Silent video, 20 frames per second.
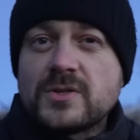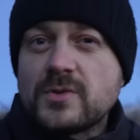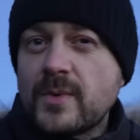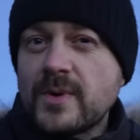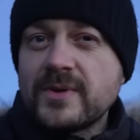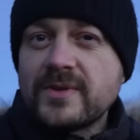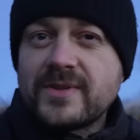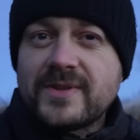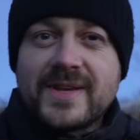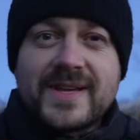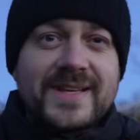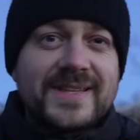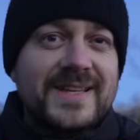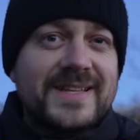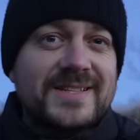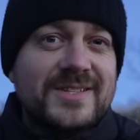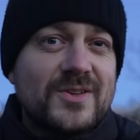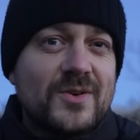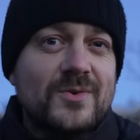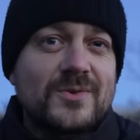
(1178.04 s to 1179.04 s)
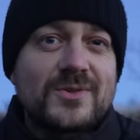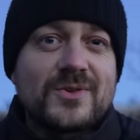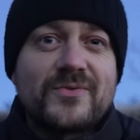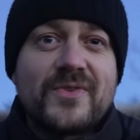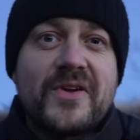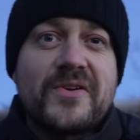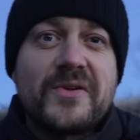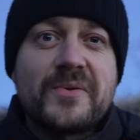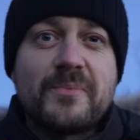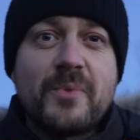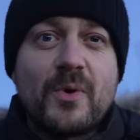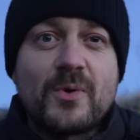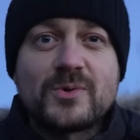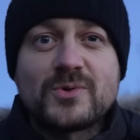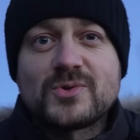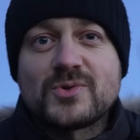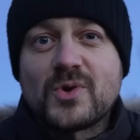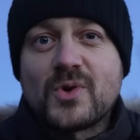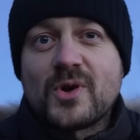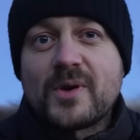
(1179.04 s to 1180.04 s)
So one thing that is also very important
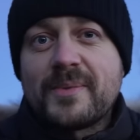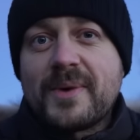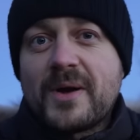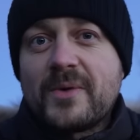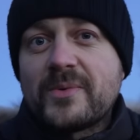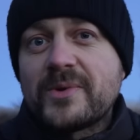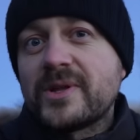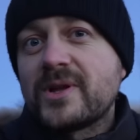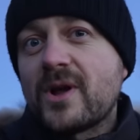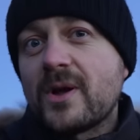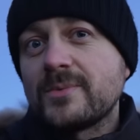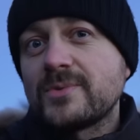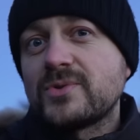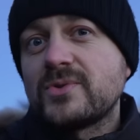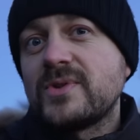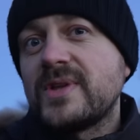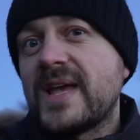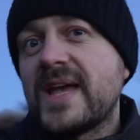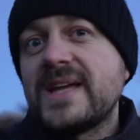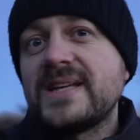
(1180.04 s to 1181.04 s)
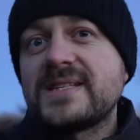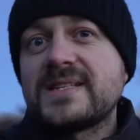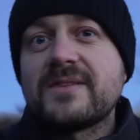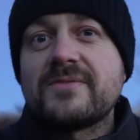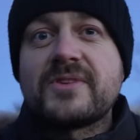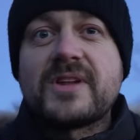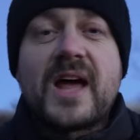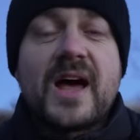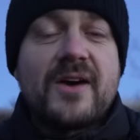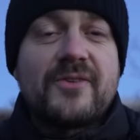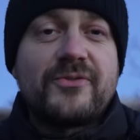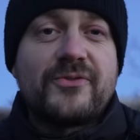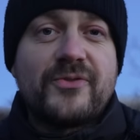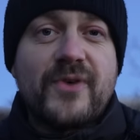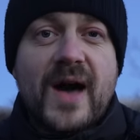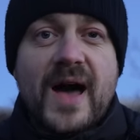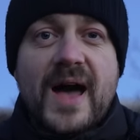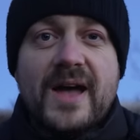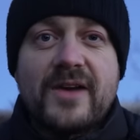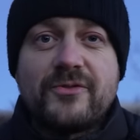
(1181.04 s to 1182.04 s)
to talk about when it comes to the
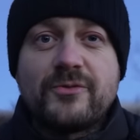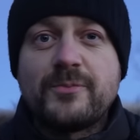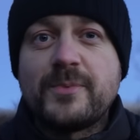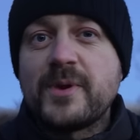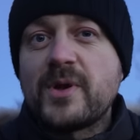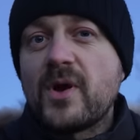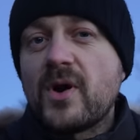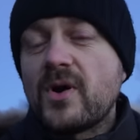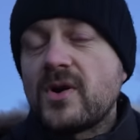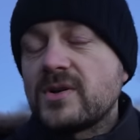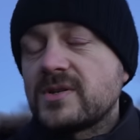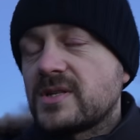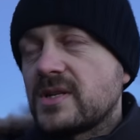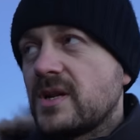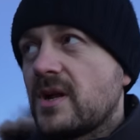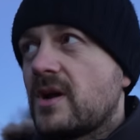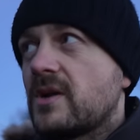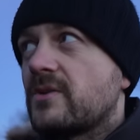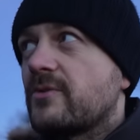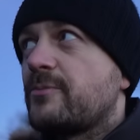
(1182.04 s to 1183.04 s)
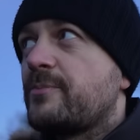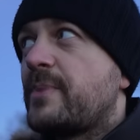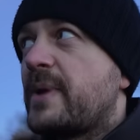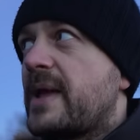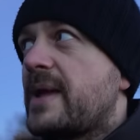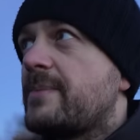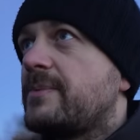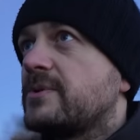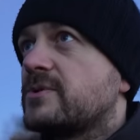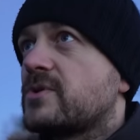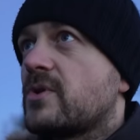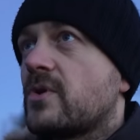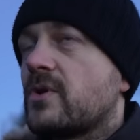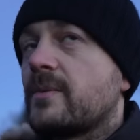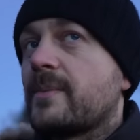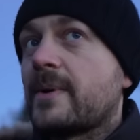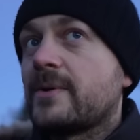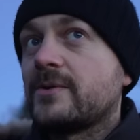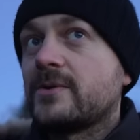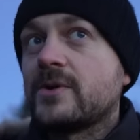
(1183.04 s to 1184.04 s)
A7R V, because a lot of people talk
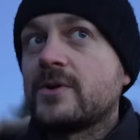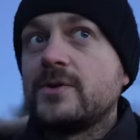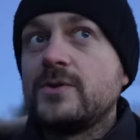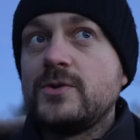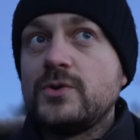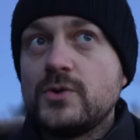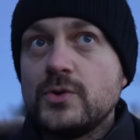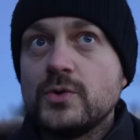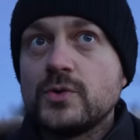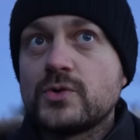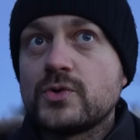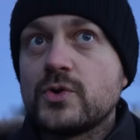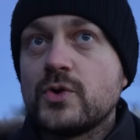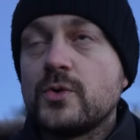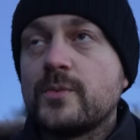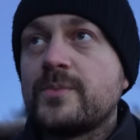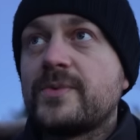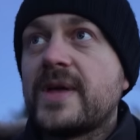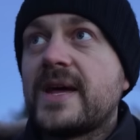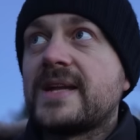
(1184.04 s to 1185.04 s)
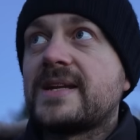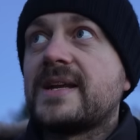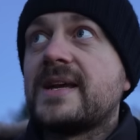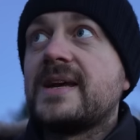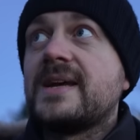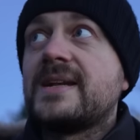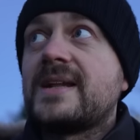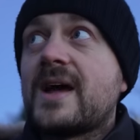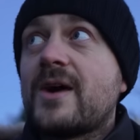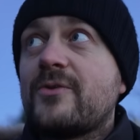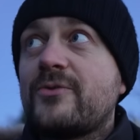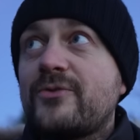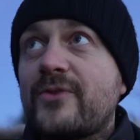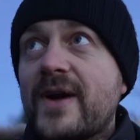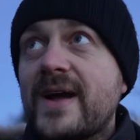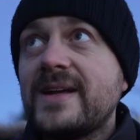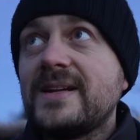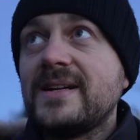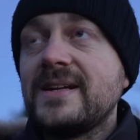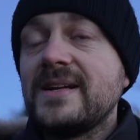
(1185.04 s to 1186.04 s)
about it on YouTube, that now
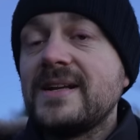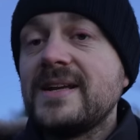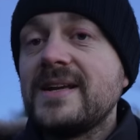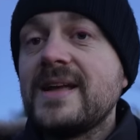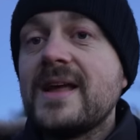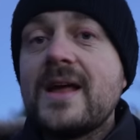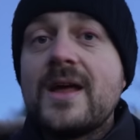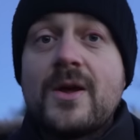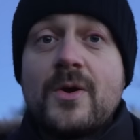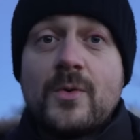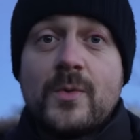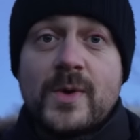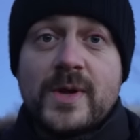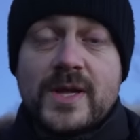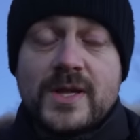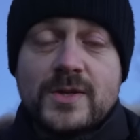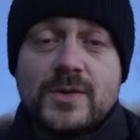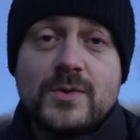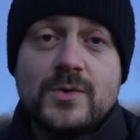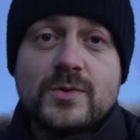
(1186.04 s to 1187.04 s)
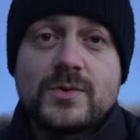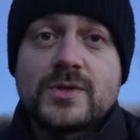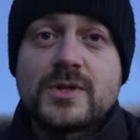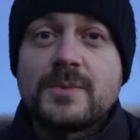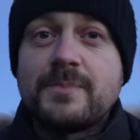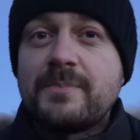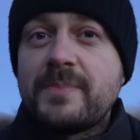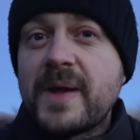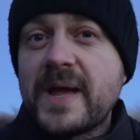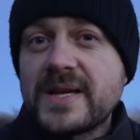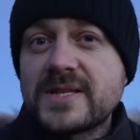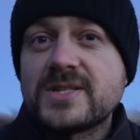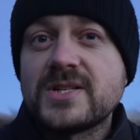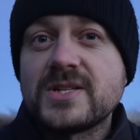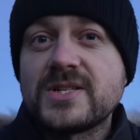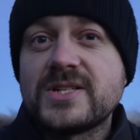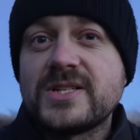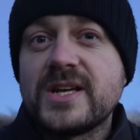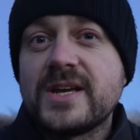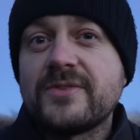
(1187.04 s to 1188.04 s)
finally we can use pixel
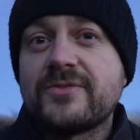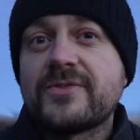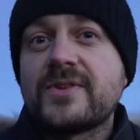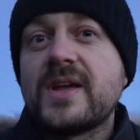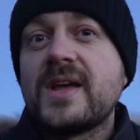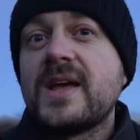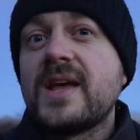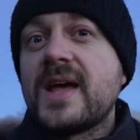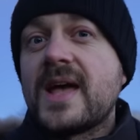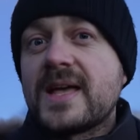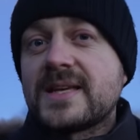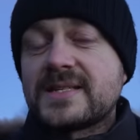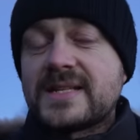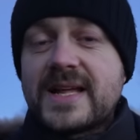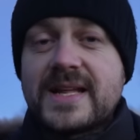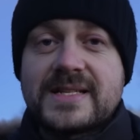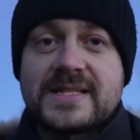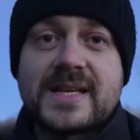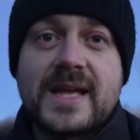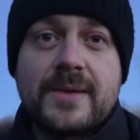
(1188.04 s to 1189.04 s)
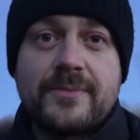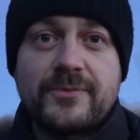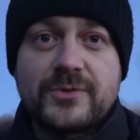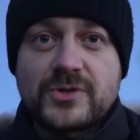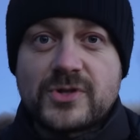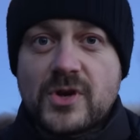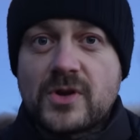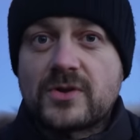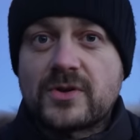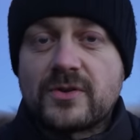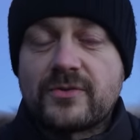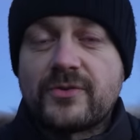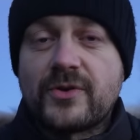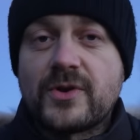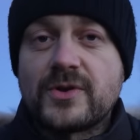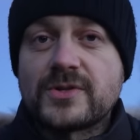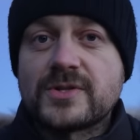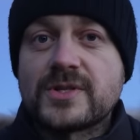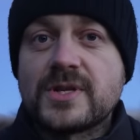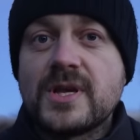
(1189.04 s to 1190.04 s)
shift as landscape
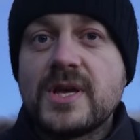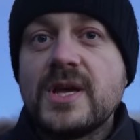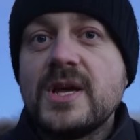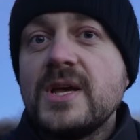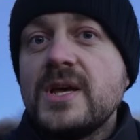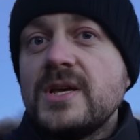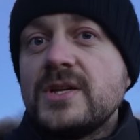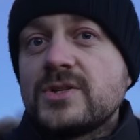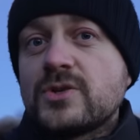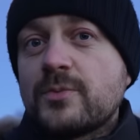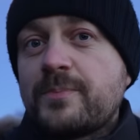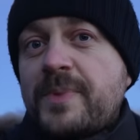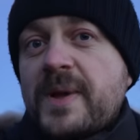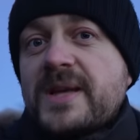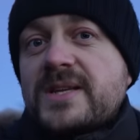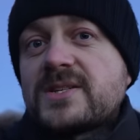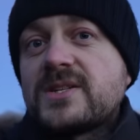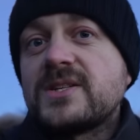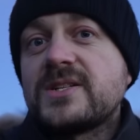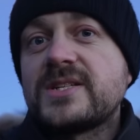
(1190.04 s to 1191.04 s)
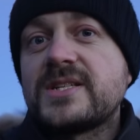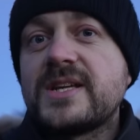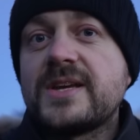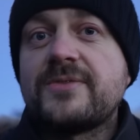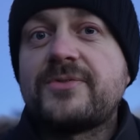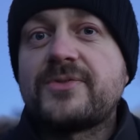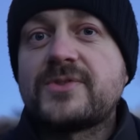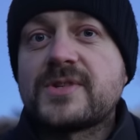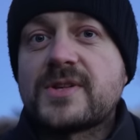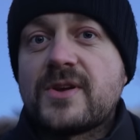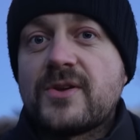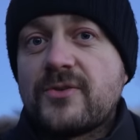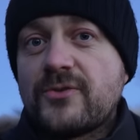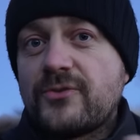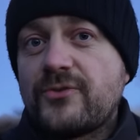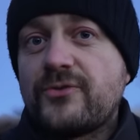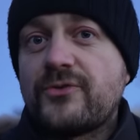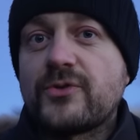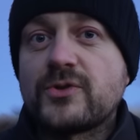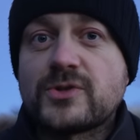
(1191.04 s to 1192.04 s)
photographers. So pixel shift
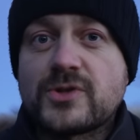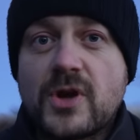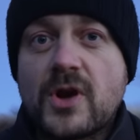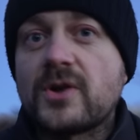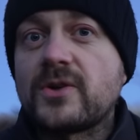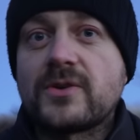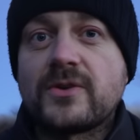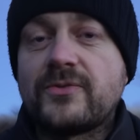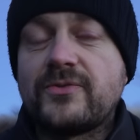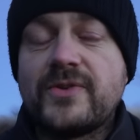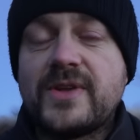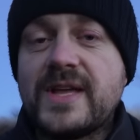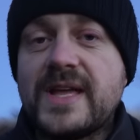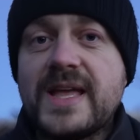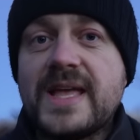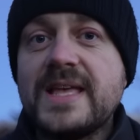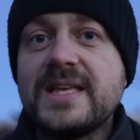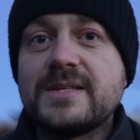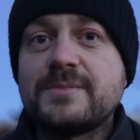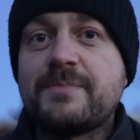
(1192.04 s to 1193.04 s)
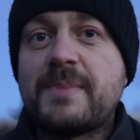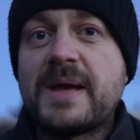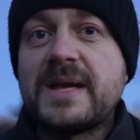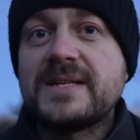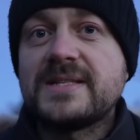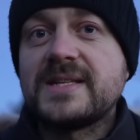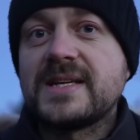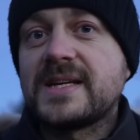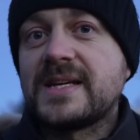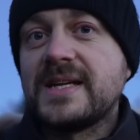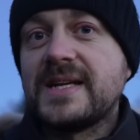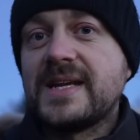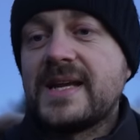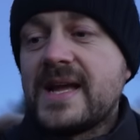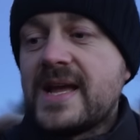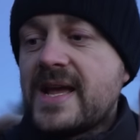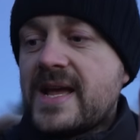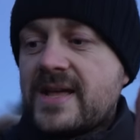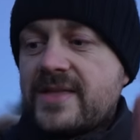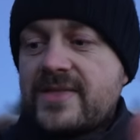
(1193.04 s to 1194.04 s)
photography is basically
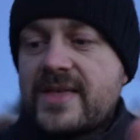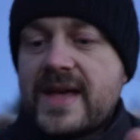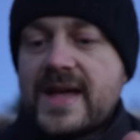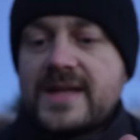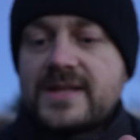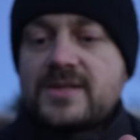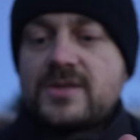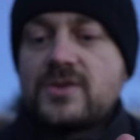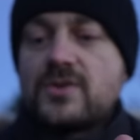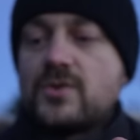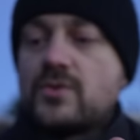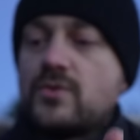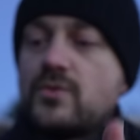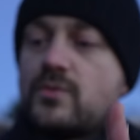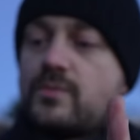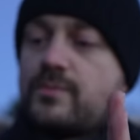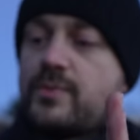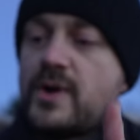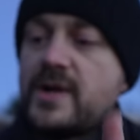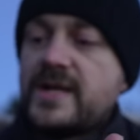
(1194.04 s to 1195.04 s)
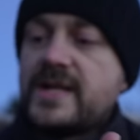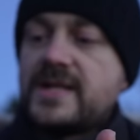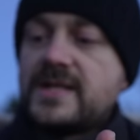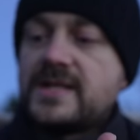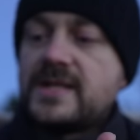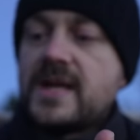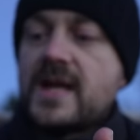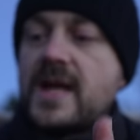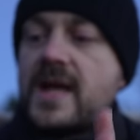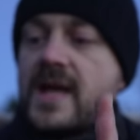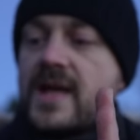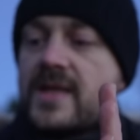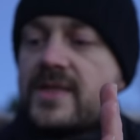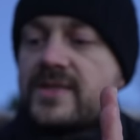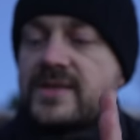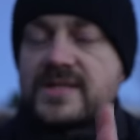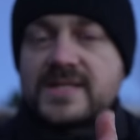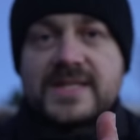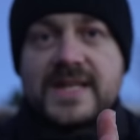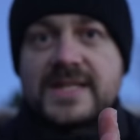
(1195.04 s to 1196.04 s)
that you put in
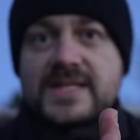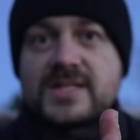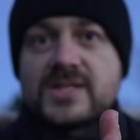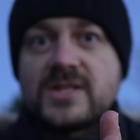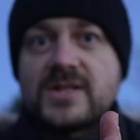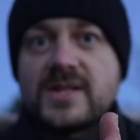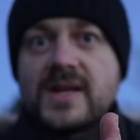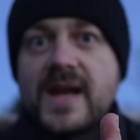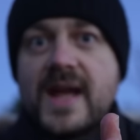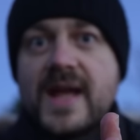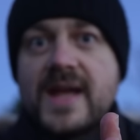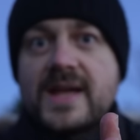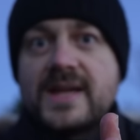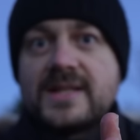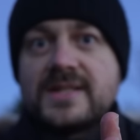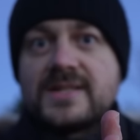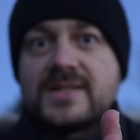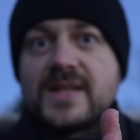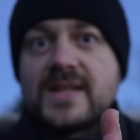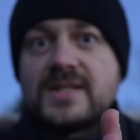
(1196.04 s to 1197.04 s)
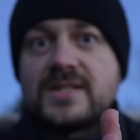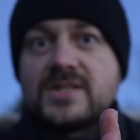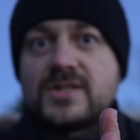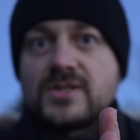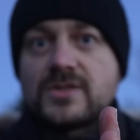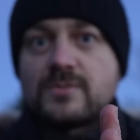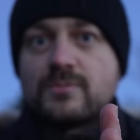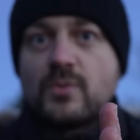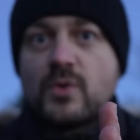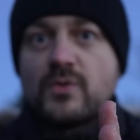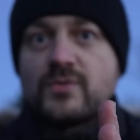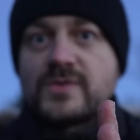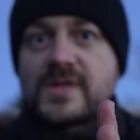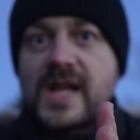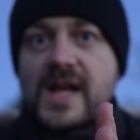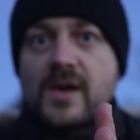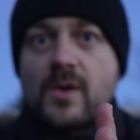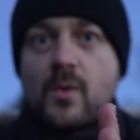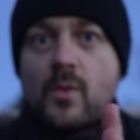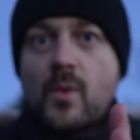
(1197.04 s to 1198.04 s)
the sensor, and then it just moves
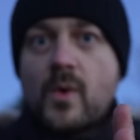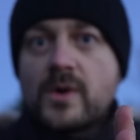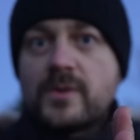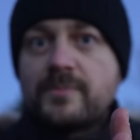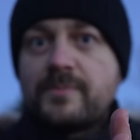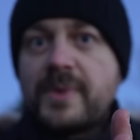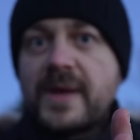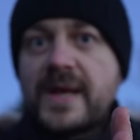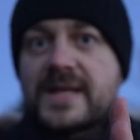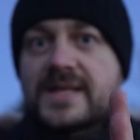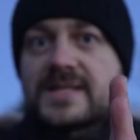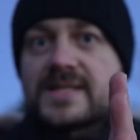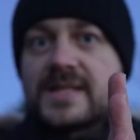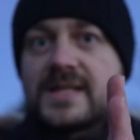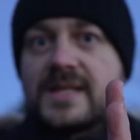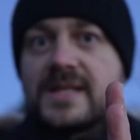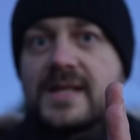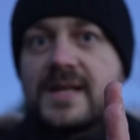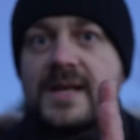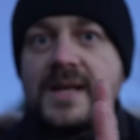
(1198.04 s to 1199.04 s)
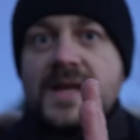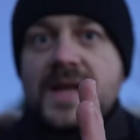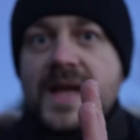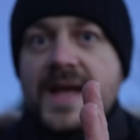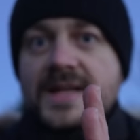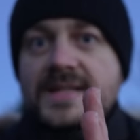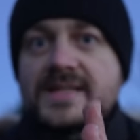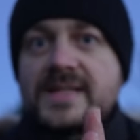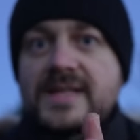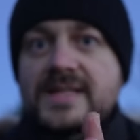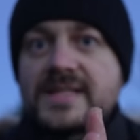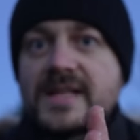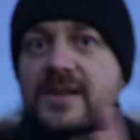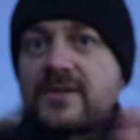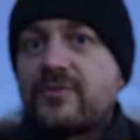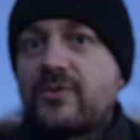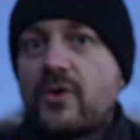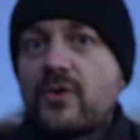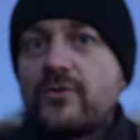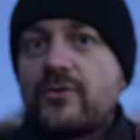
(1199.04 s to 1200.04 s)
like one pixel and takes like
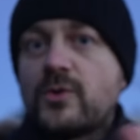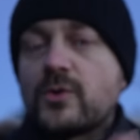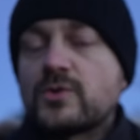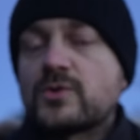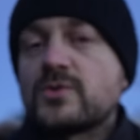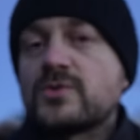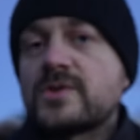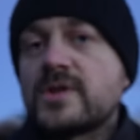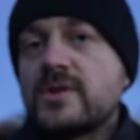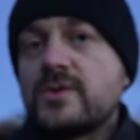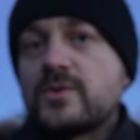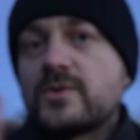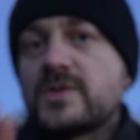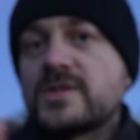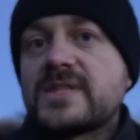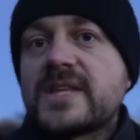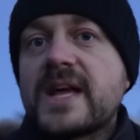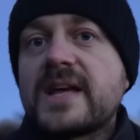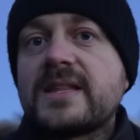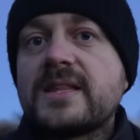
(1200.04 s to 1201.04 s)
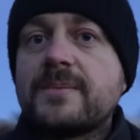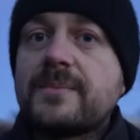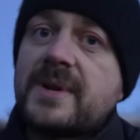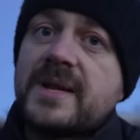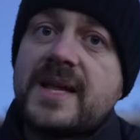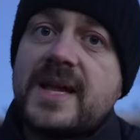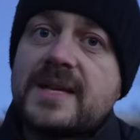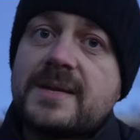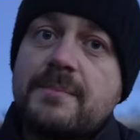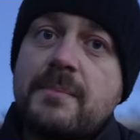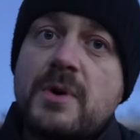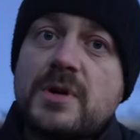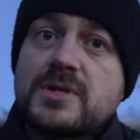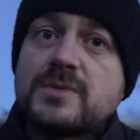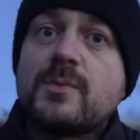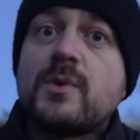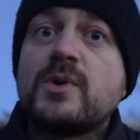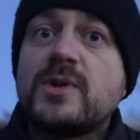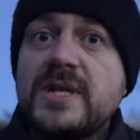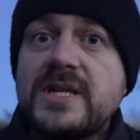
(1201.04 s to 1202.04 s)
four photos, and you can stack them and get a much
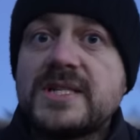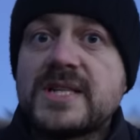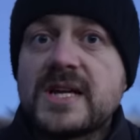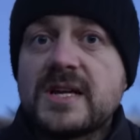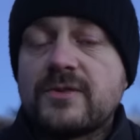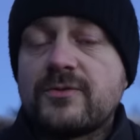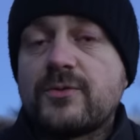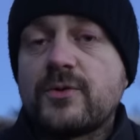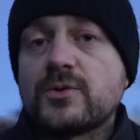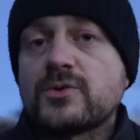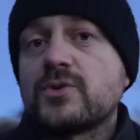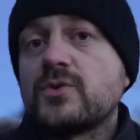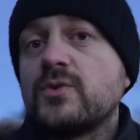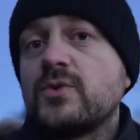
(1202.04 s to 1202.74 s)
more detailed photo.